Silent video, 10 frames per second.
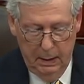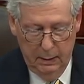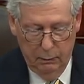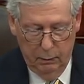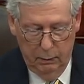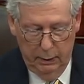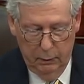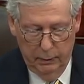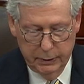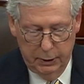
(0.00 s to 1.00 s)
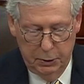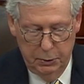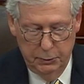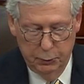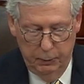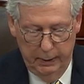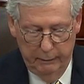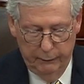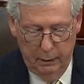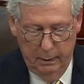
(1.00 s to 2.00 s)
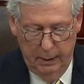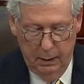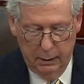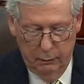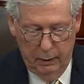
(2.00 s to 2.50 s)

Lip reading: The ruling was a huge win for American